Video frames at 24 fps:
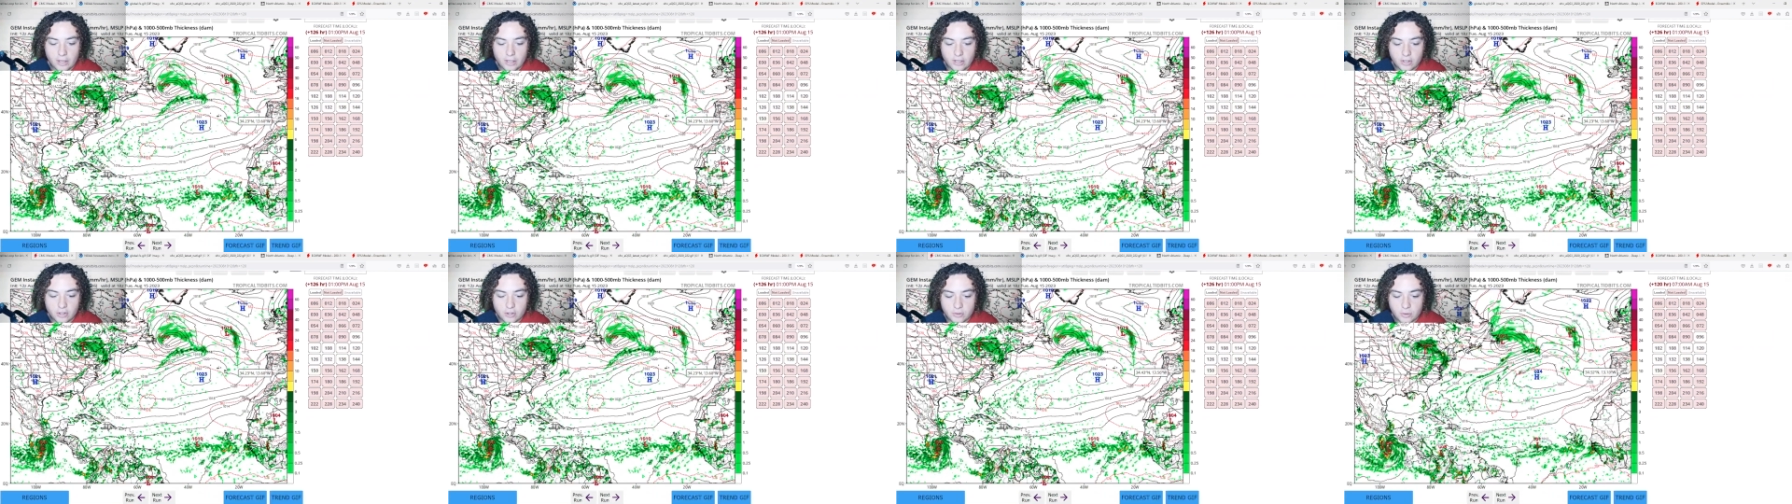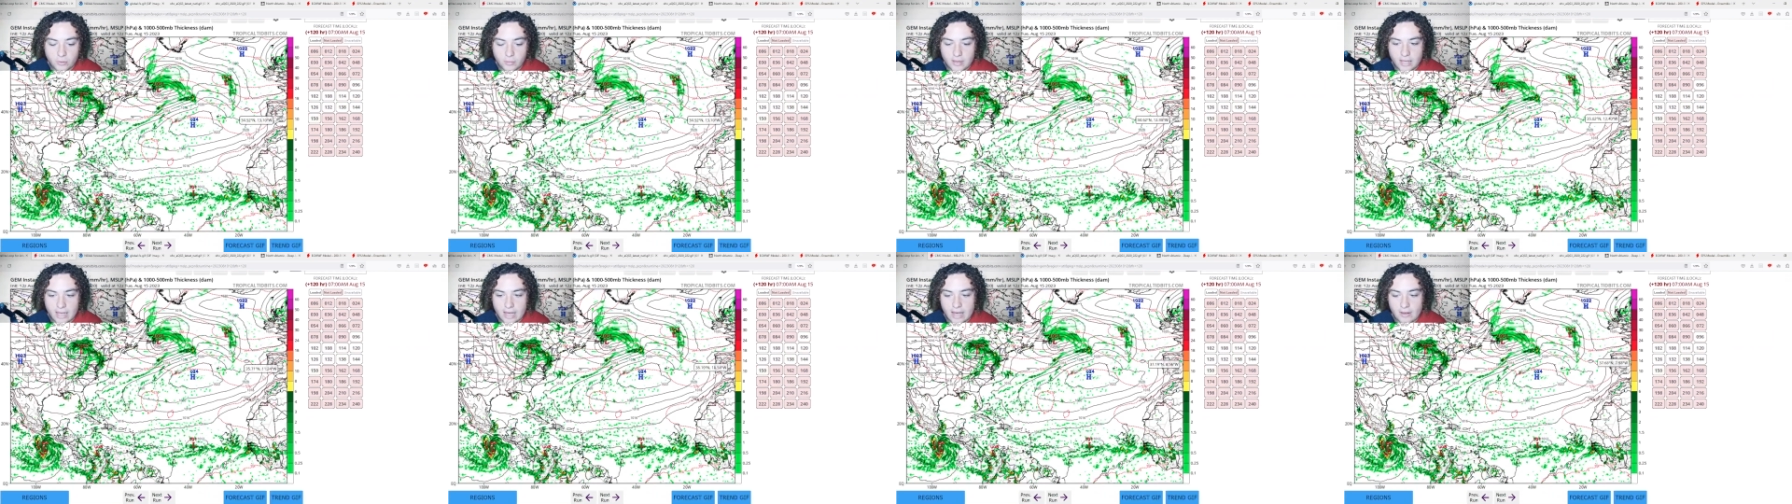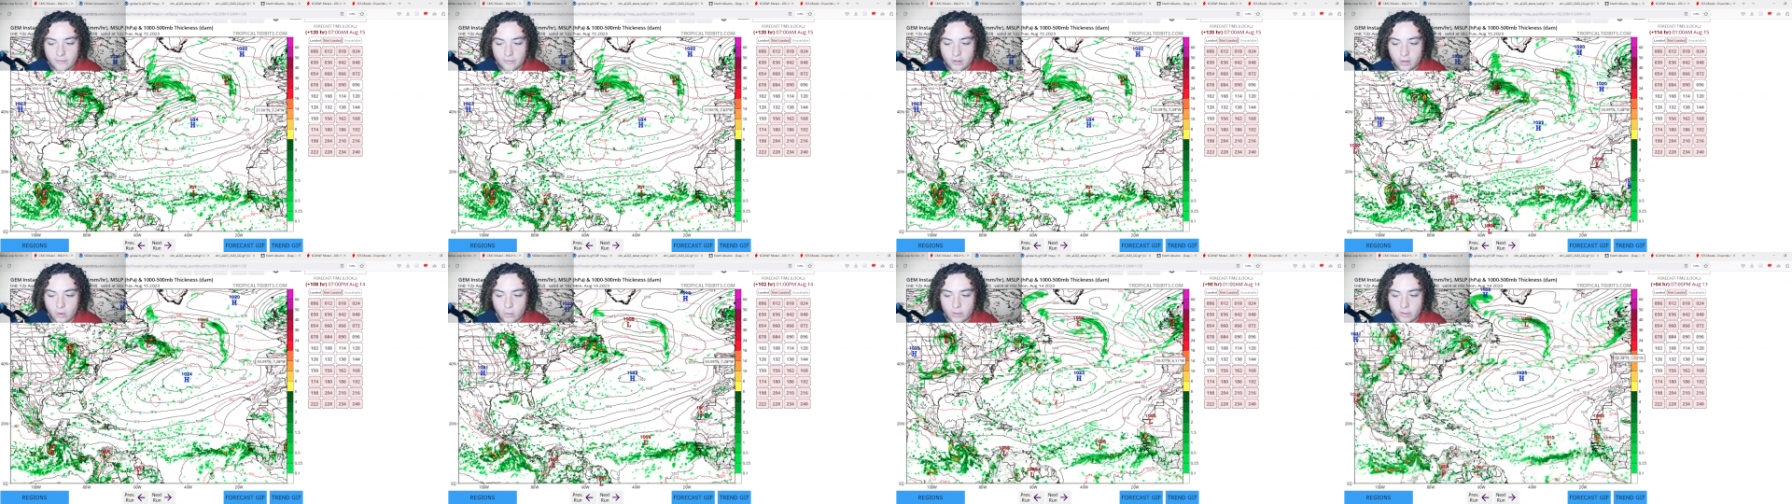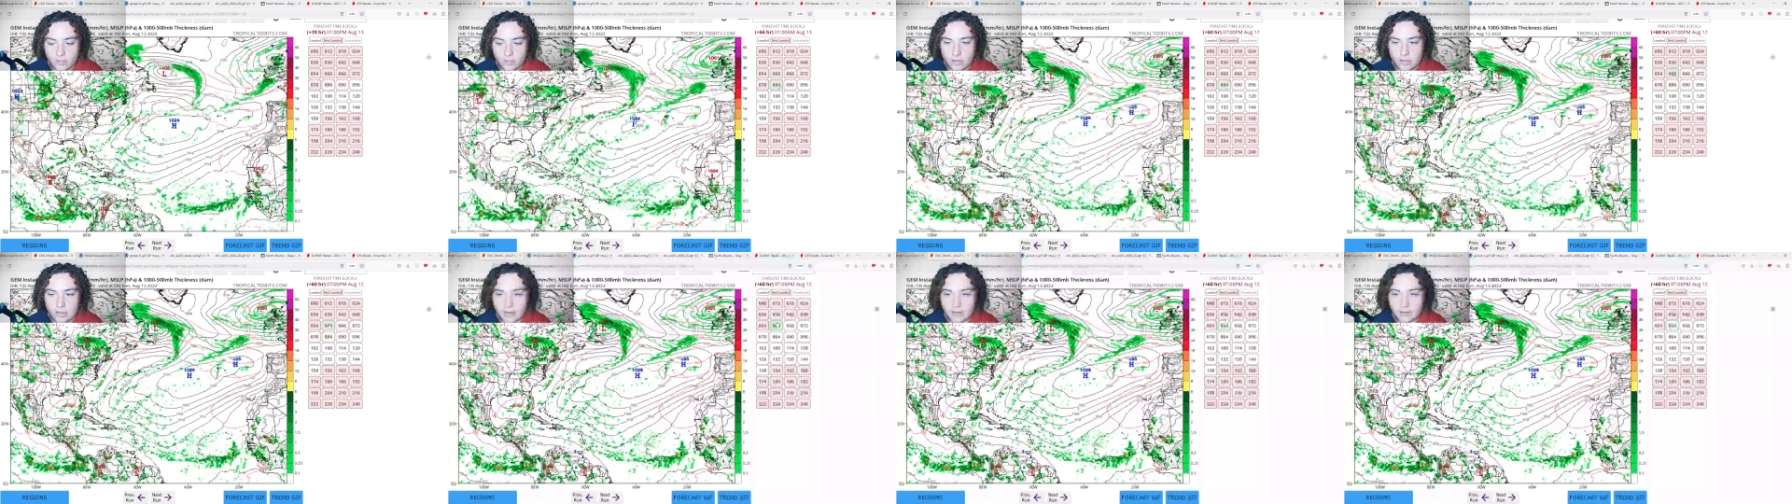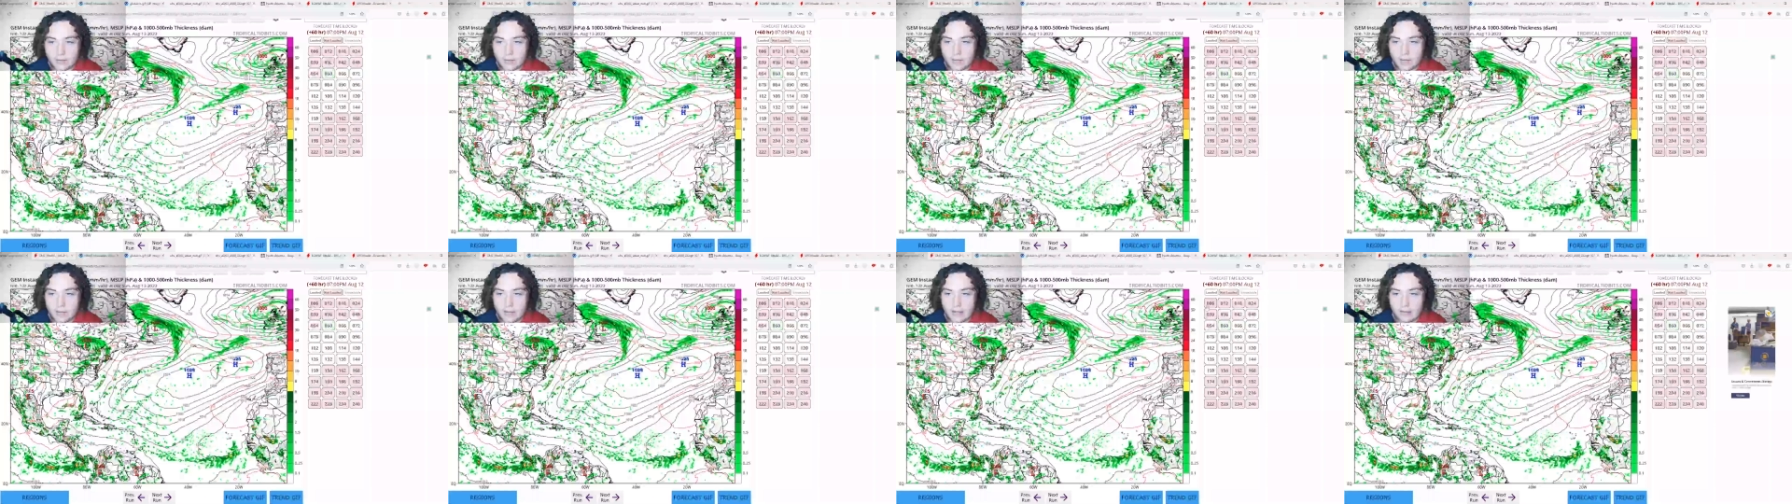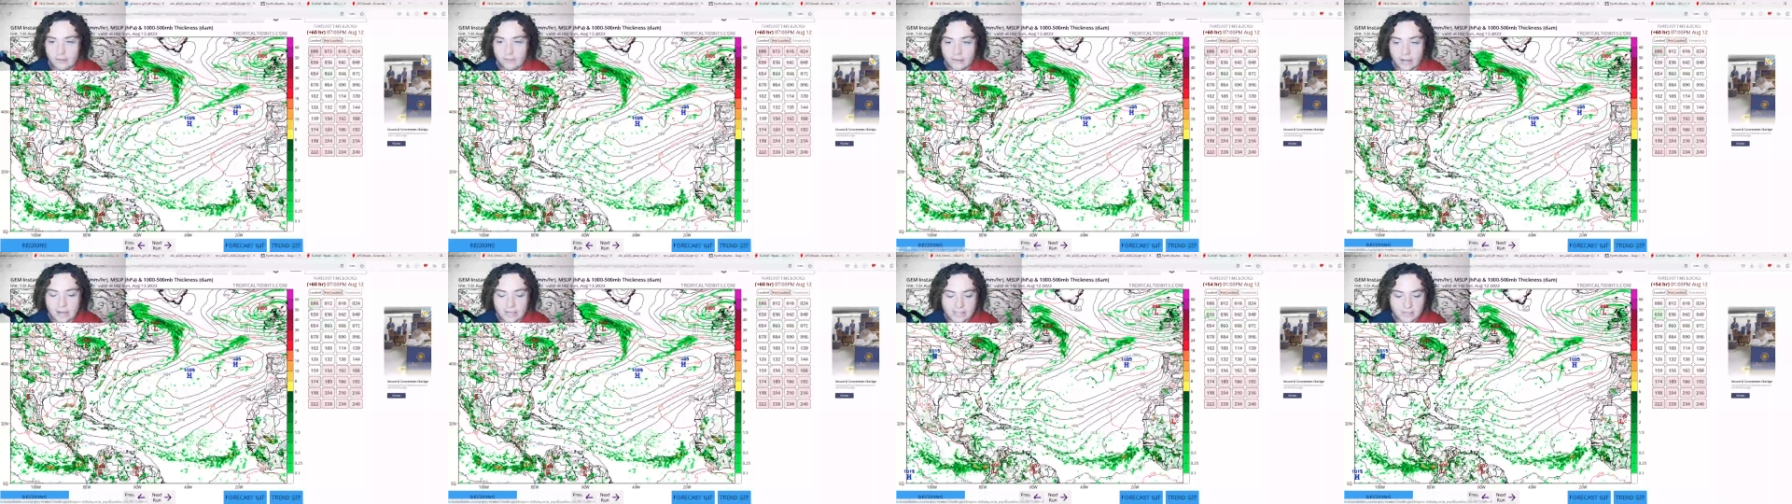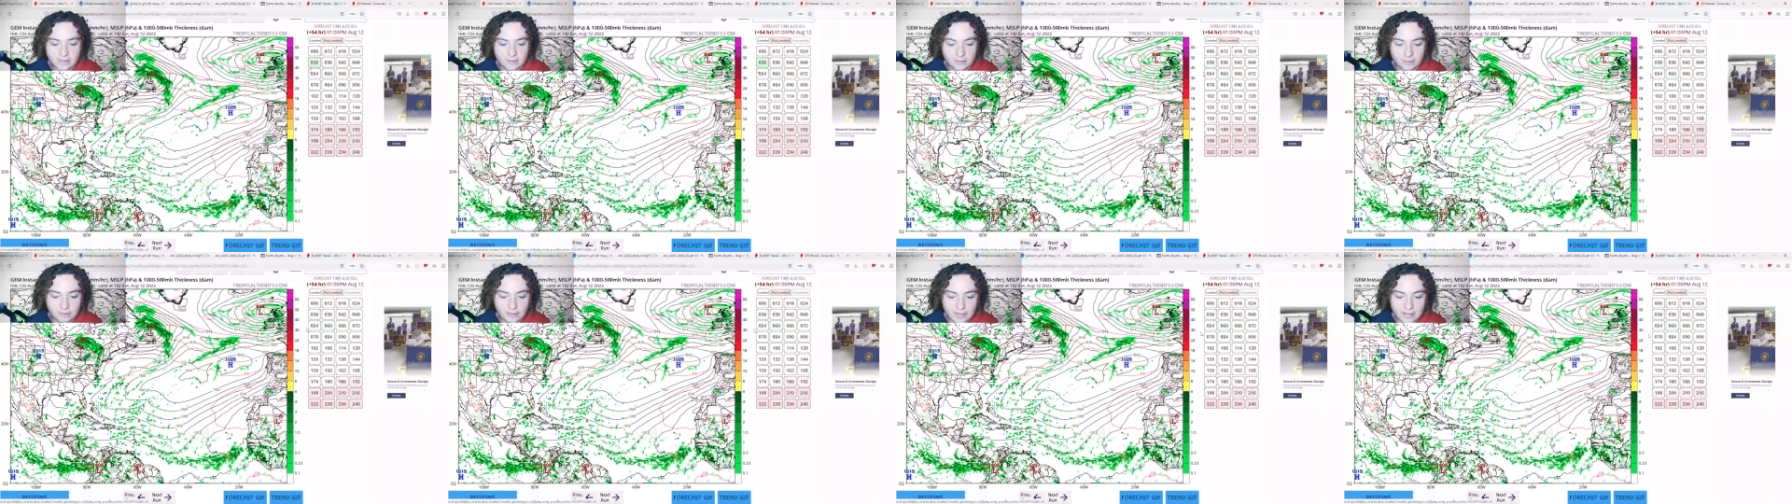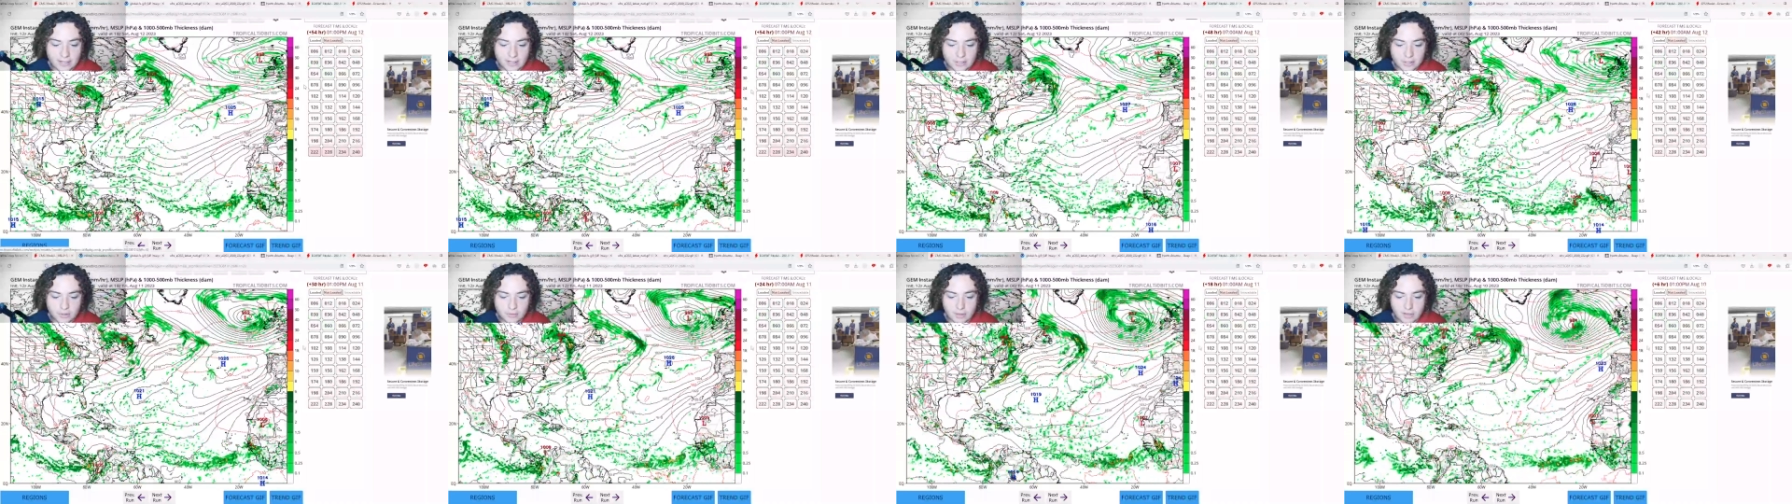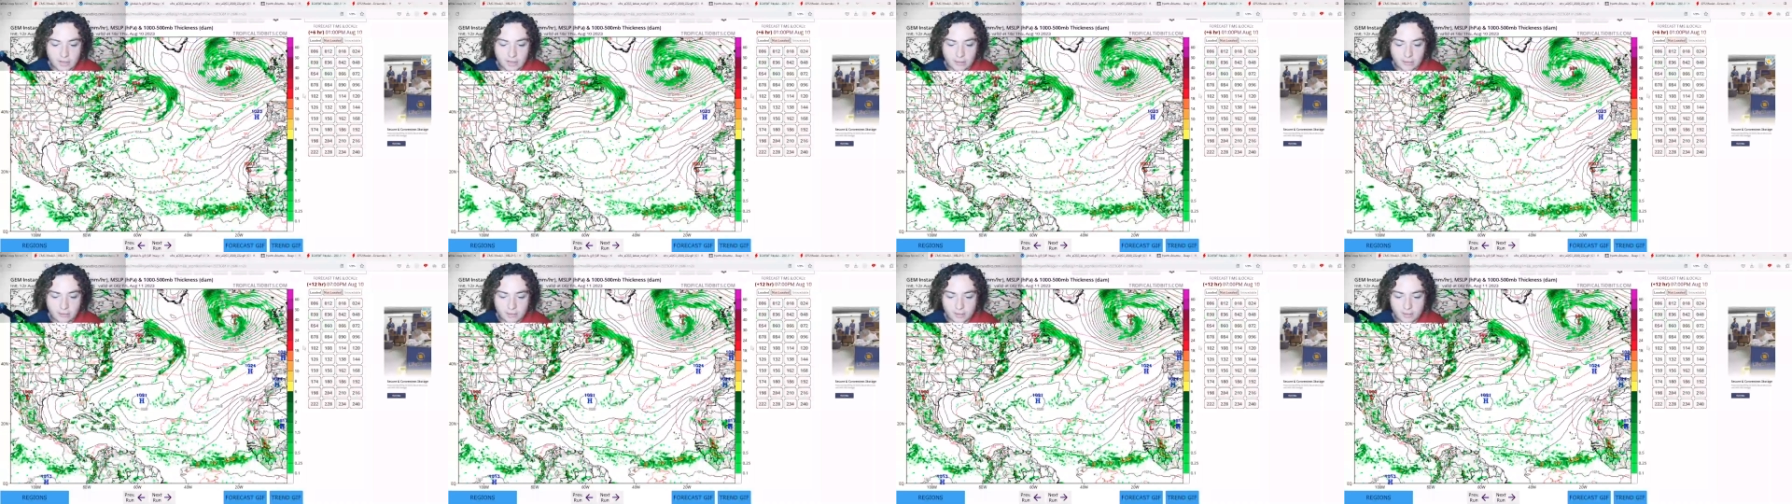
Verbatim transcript: Here's what we have going on and as of the latest right here.